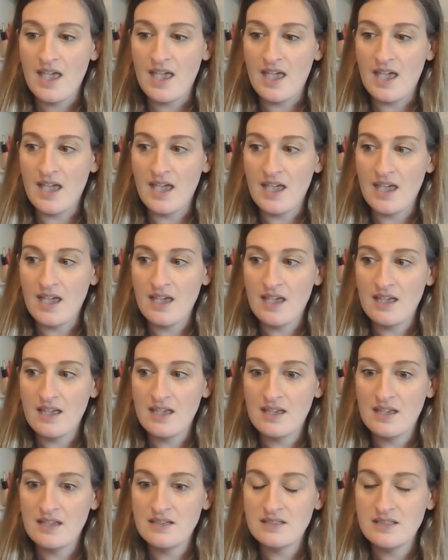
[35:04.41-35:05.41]

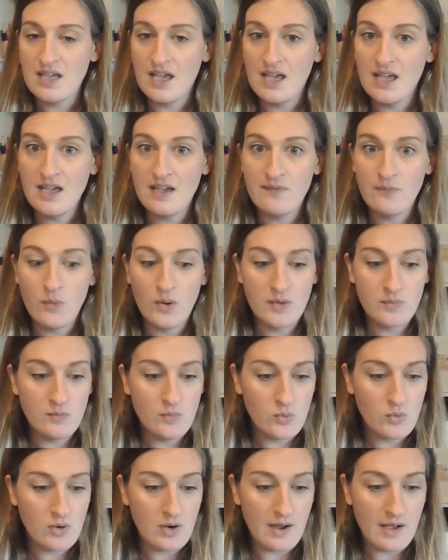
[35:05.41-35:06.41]
And I have one
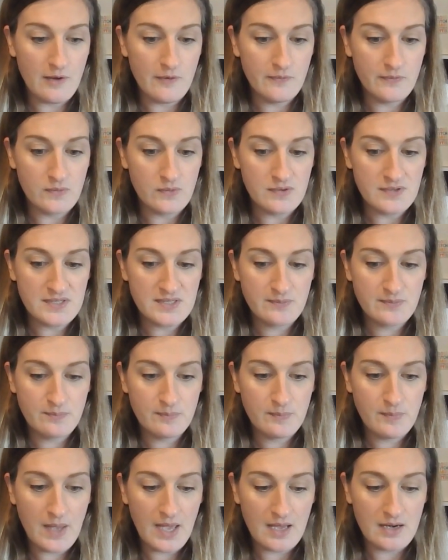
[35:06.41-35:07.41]
more Owl Forest
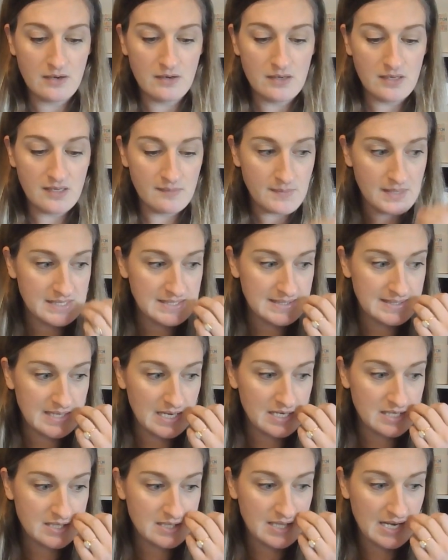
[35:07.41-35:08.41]
pattern in my
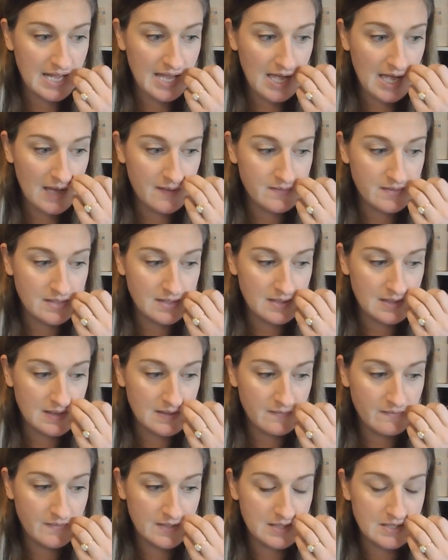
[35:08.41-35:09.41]
stash that I haven't
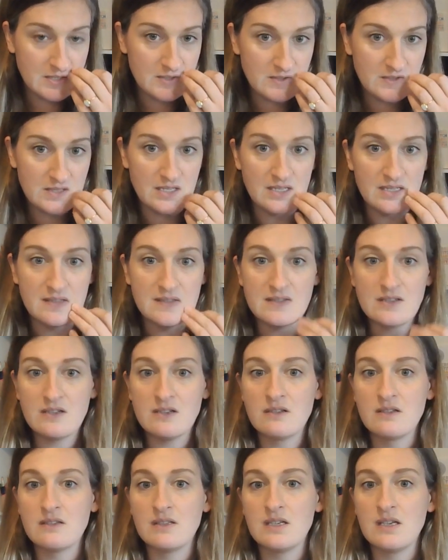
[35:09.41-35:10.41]
finished, and it's
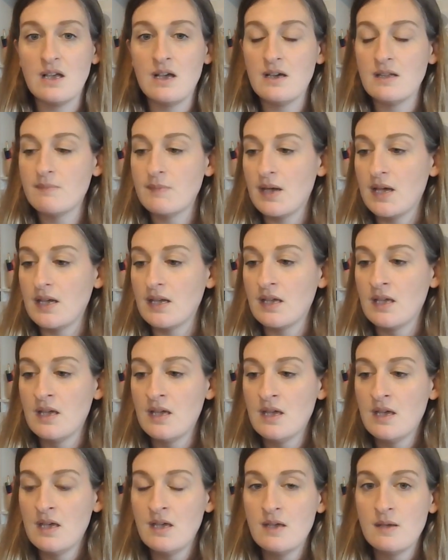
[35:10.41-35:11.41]
currently on my
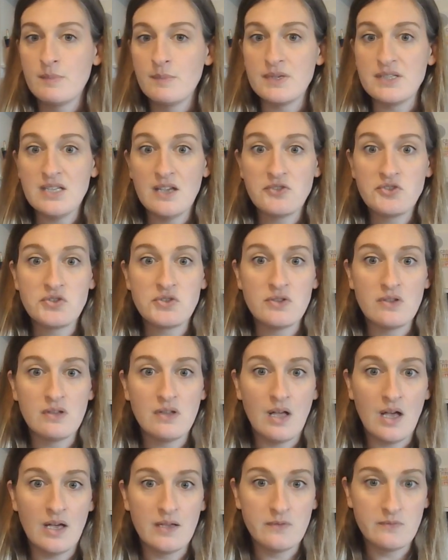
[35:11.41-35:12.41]
potential
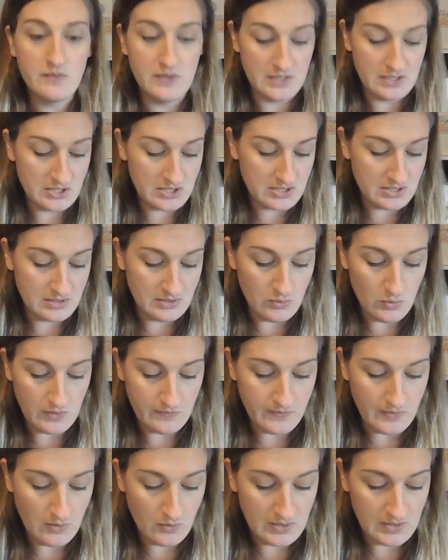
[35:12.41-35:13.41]
unfinished
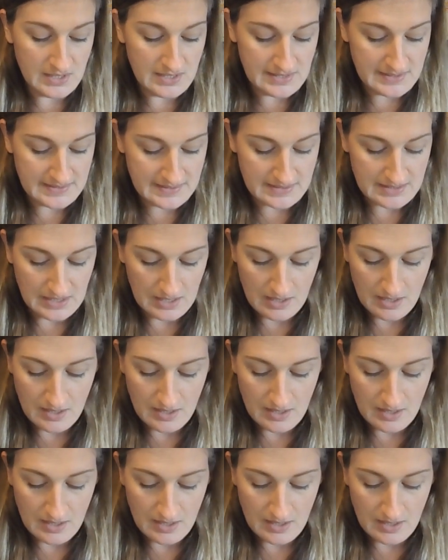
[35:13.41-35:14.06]
UFO list.